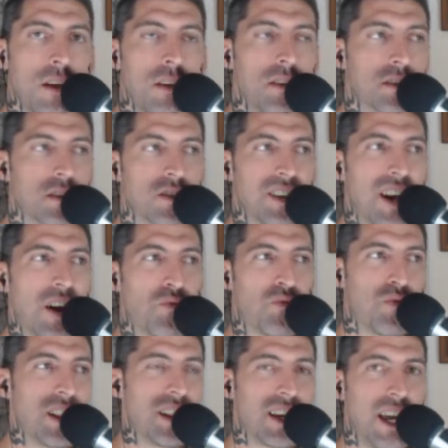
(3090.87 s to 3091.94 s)
This is not
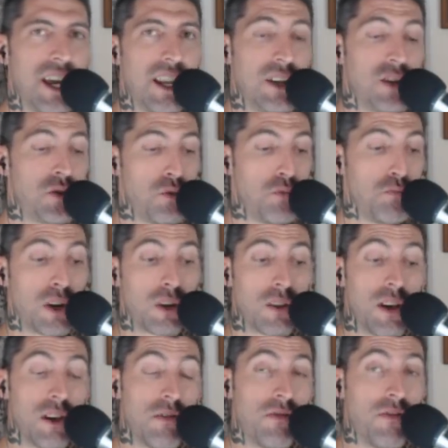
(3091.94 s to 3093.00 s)
relegated to
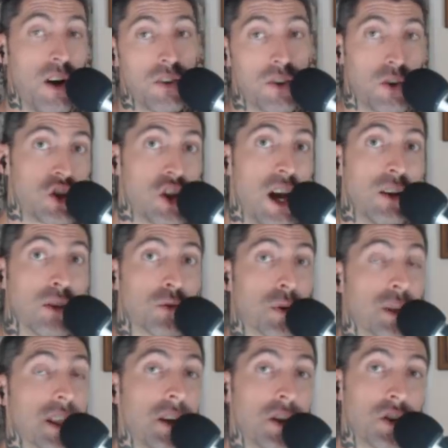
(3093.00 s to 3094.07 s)
merely a father-child
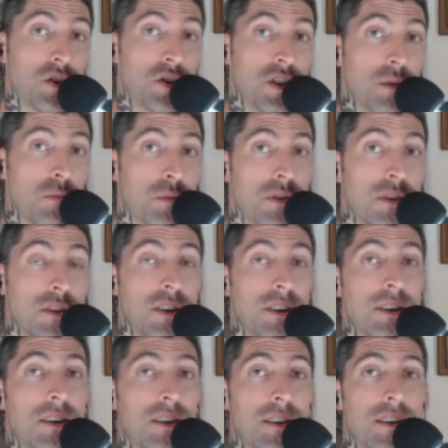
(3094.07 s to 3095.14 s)
relationship.
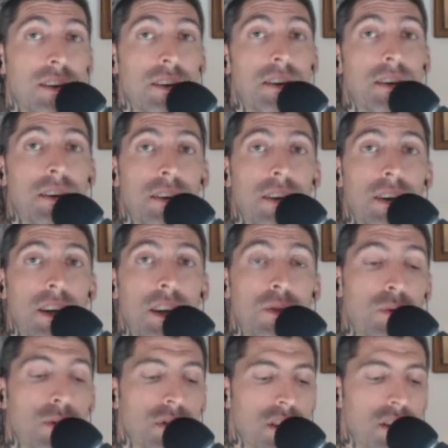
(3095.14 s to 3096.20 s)
It
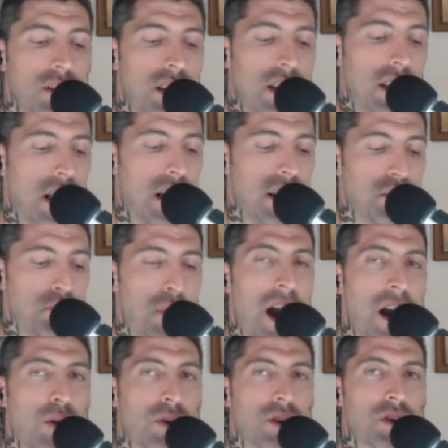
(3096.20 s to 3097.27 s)
was in Eli's
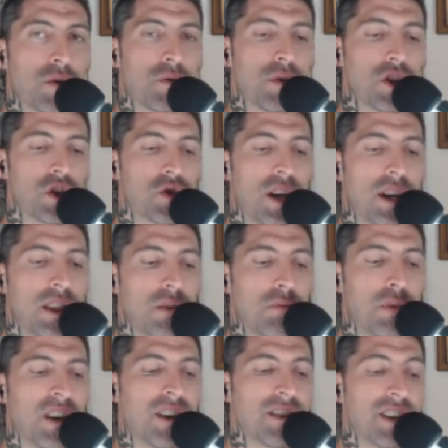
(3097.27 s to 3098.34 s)
power to restrain them
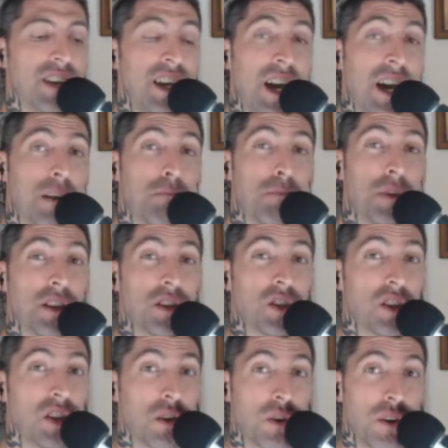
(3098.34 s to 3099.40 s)
because he had
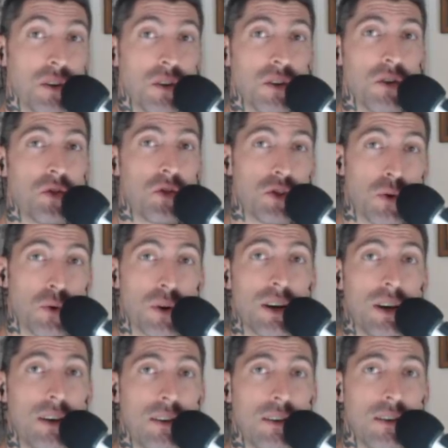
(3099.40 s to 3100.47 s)
ministerial
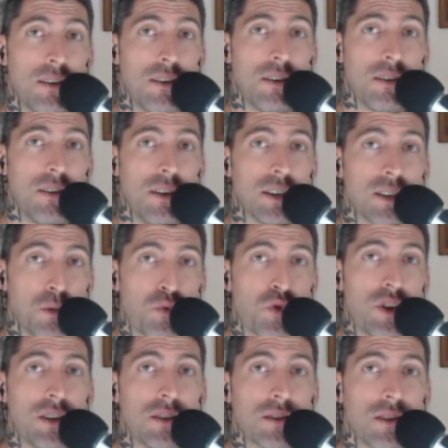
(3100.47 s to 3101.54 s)
authority as a
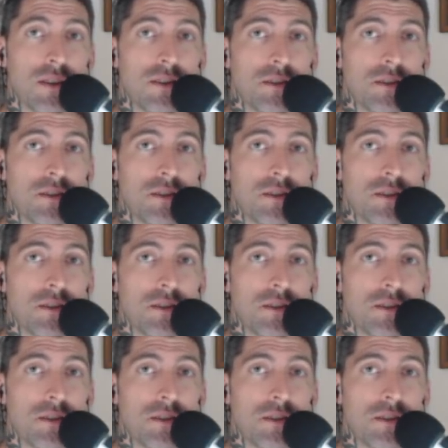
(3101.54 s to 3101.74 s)
priest.